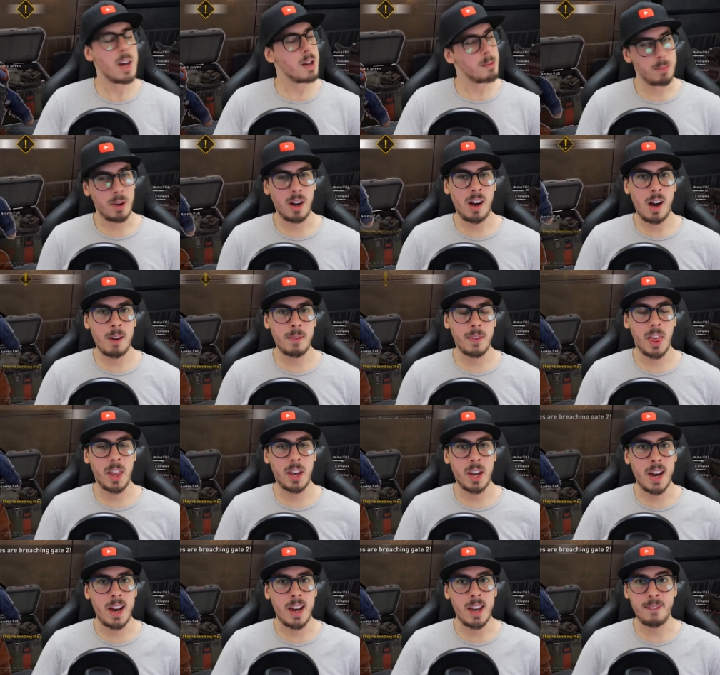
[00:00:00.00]
But other than
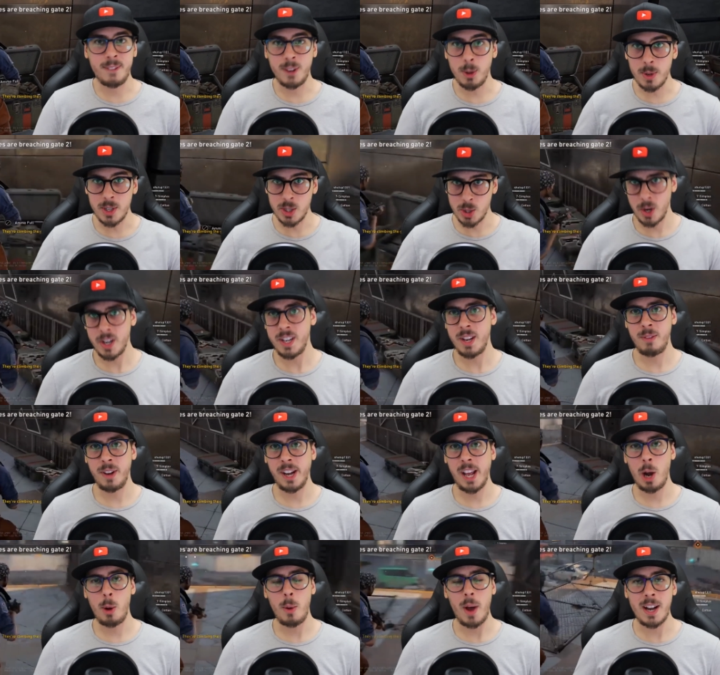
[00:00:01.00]
that, if you enjoyed the
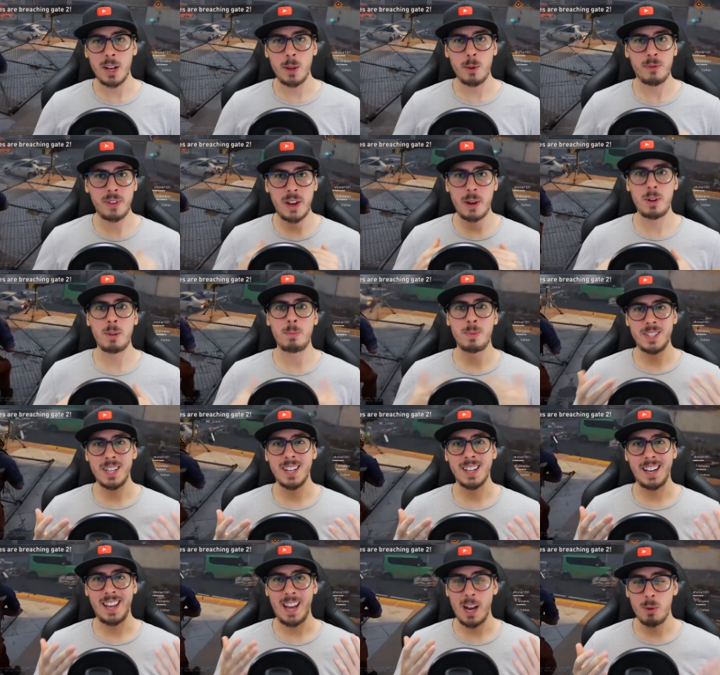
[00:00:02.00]
video and you found it
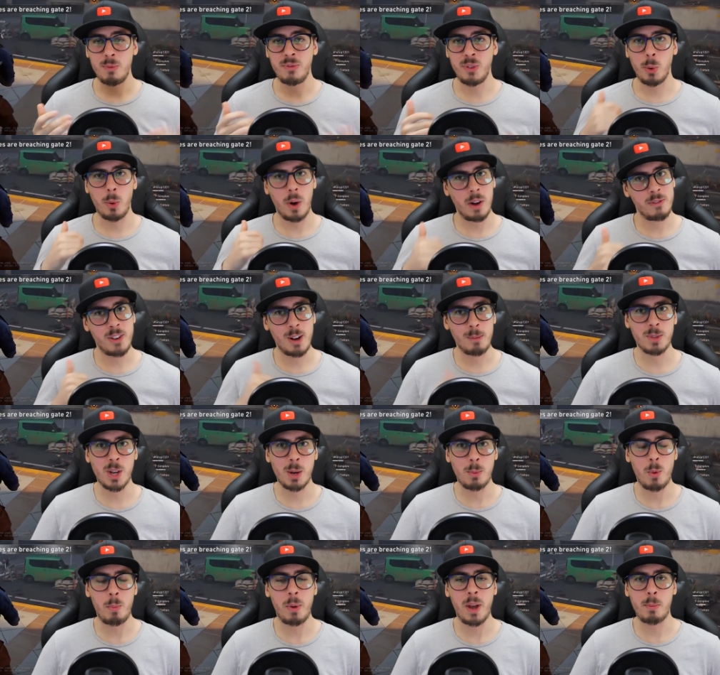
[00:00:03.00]
particularly helpful, a thumbs up
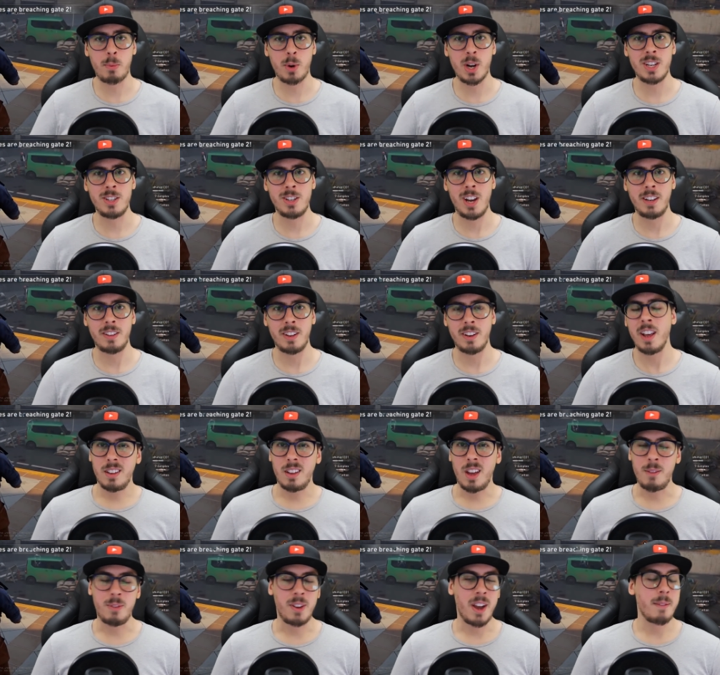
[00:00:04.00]
would be appreciated.
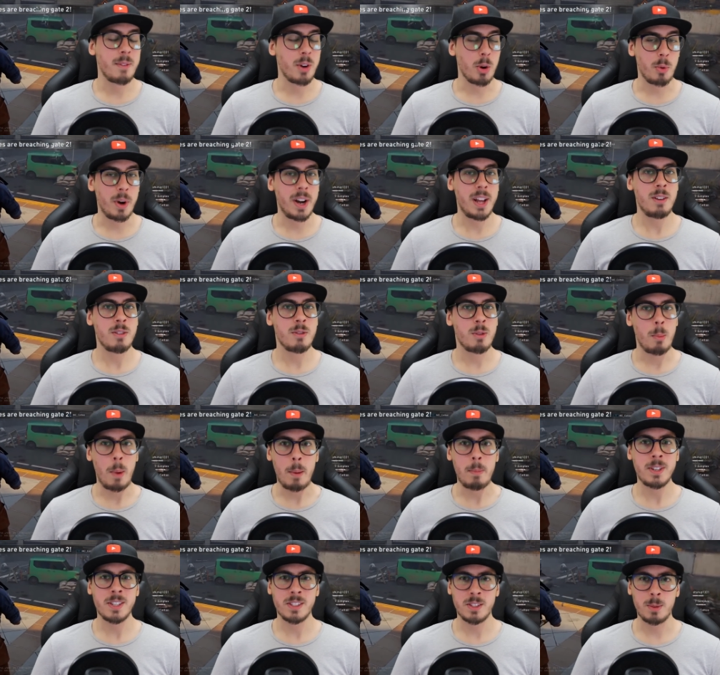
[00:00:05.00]
If you haven't already, remember
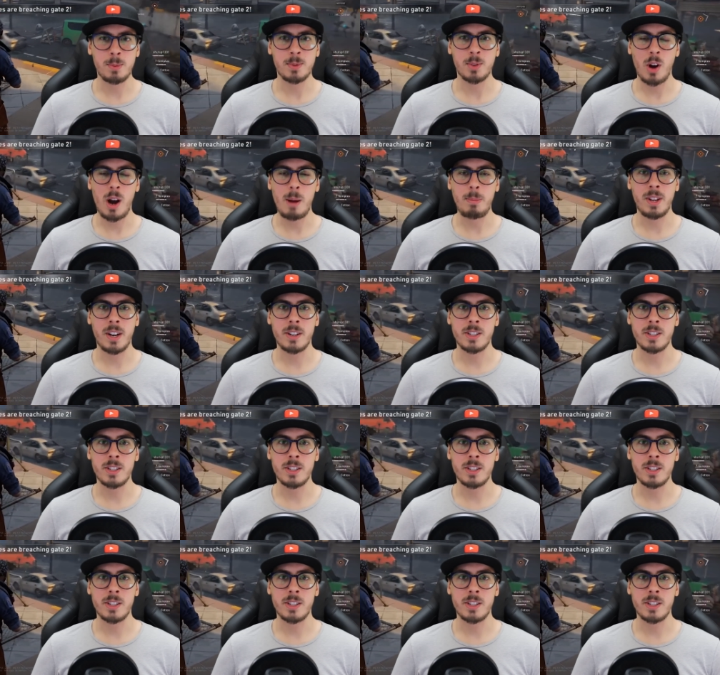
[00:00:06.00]
to subscribe to the